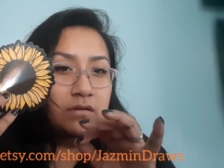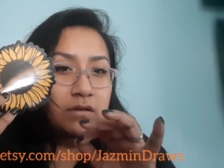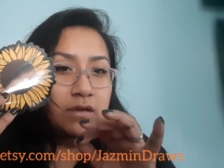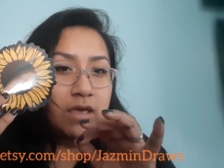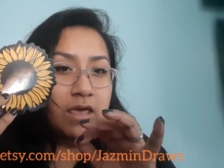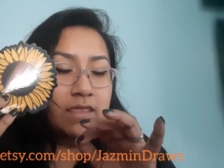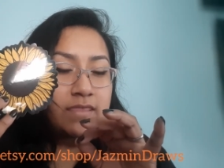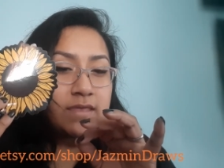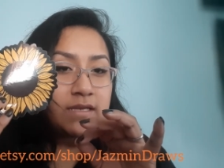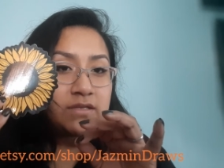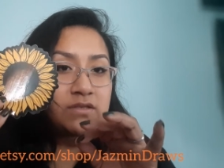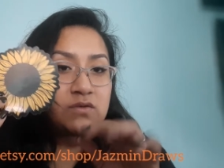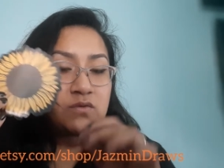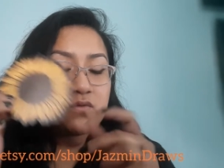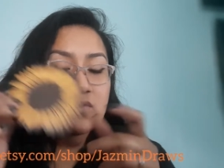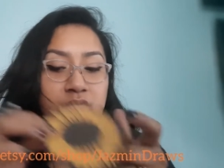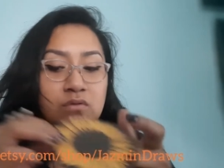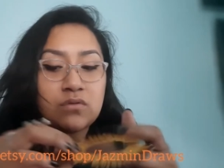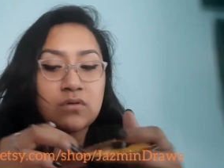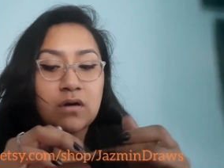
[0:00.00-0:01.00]
and they
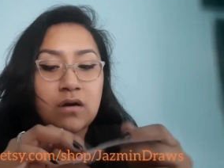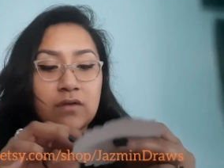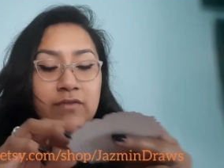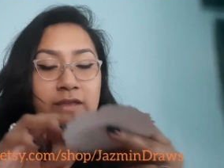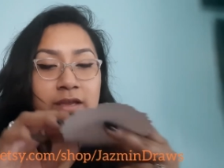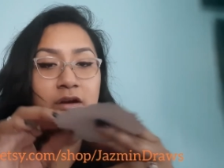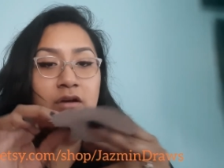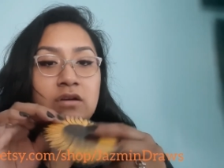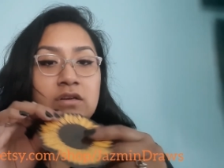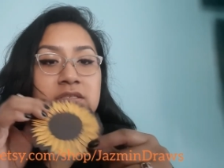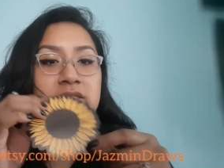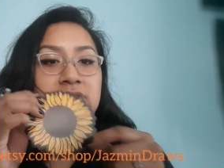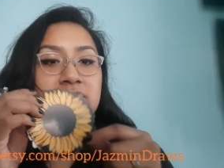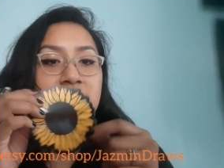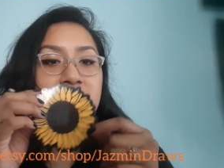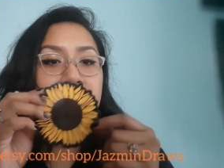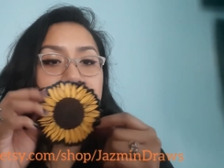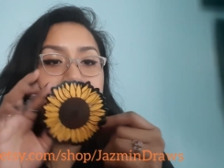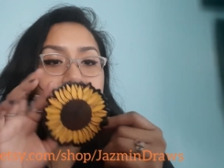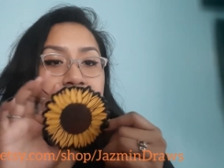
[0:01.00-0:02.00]
do they are
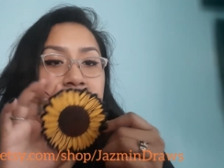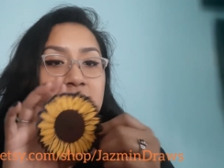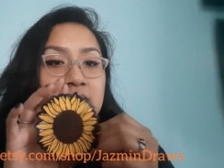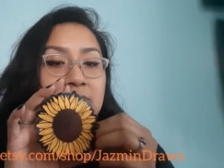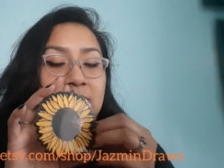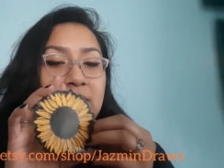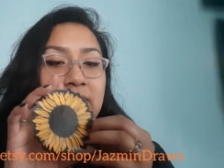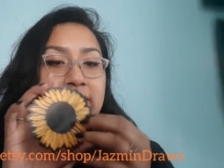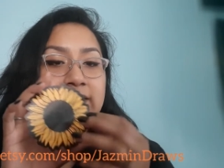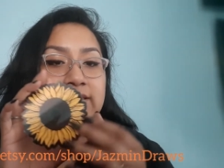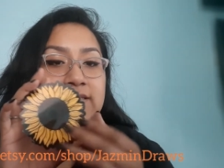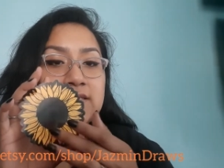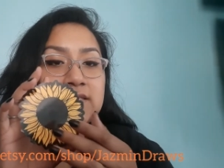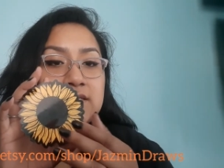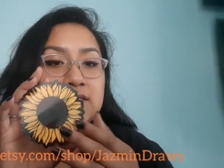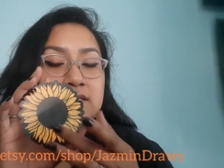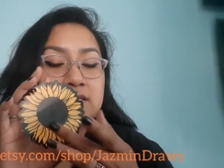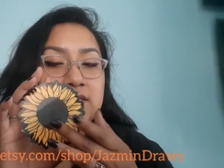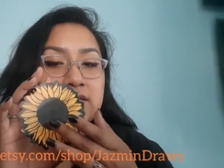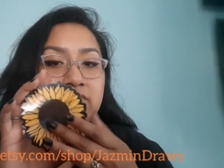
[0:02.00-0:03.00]
different the price
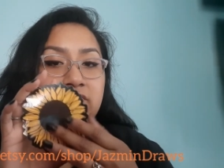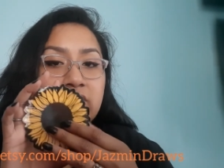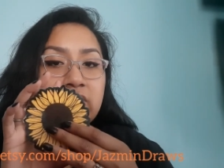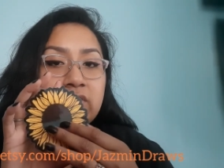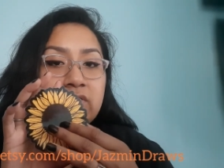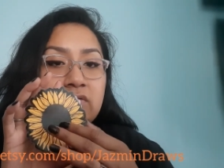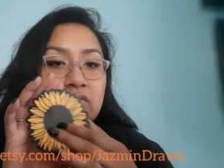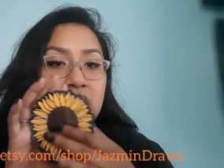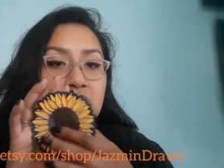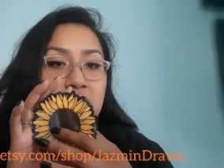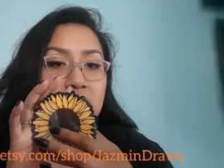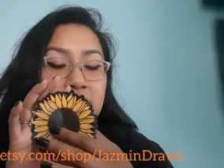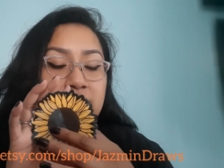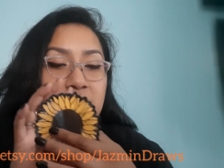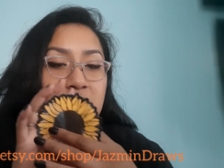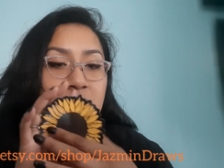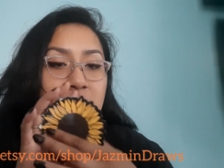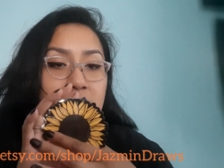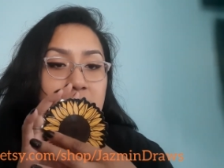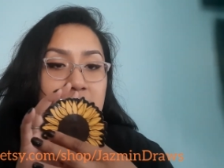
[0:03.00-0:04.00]
is different for if
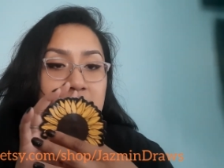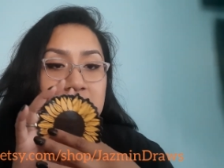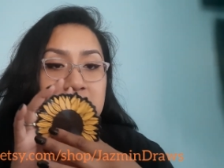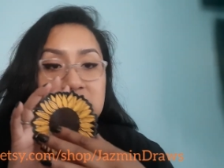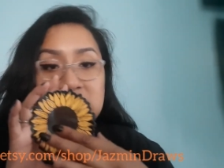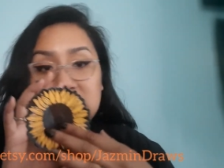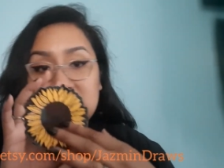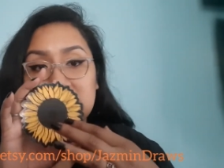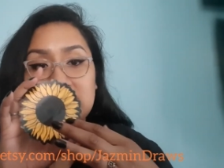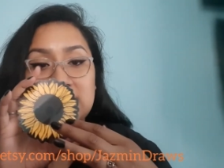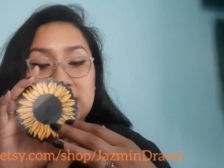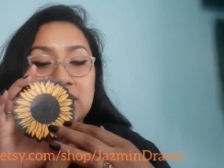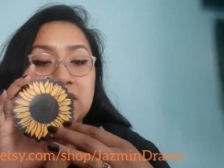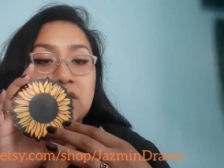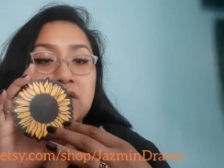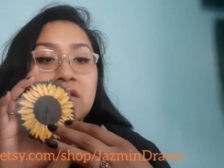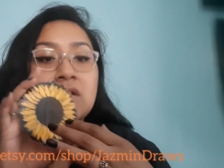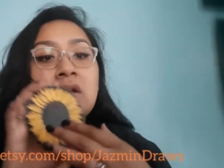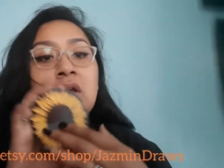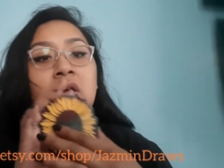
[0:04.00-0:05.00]
you want it just a
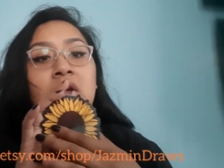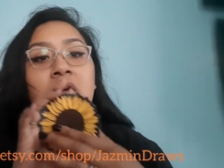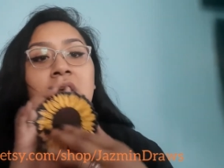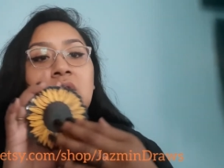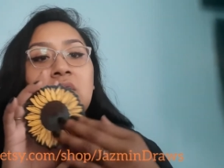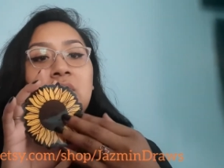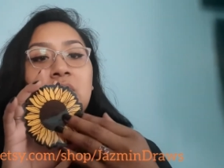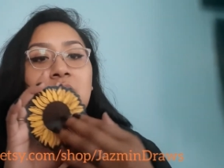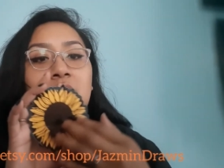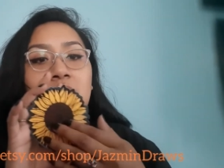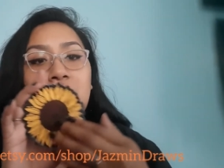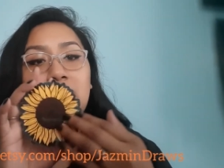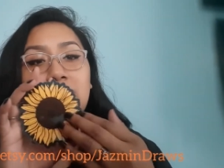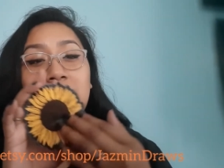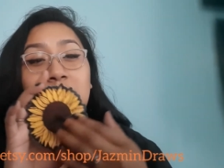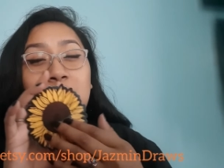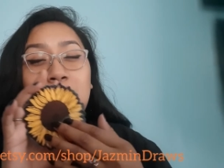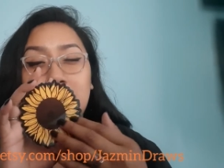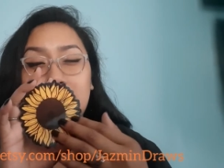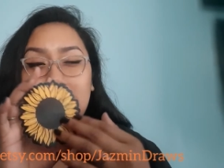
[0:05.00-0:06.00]
sticker or if
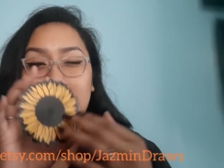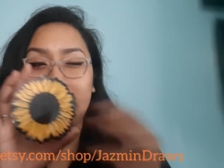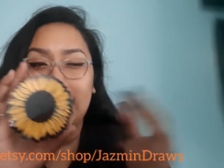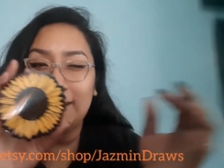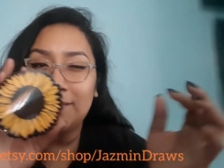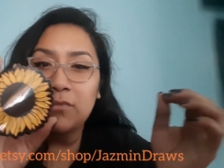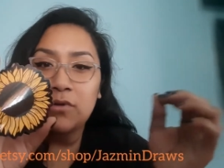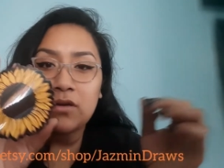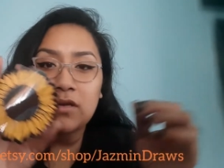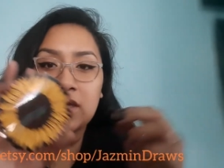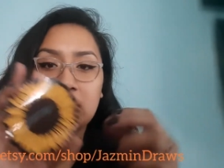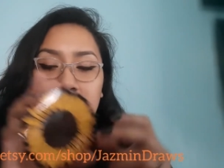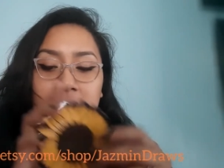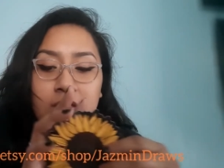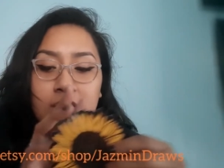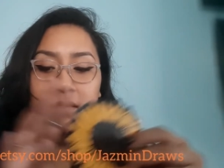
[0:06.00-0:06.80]
you want a name on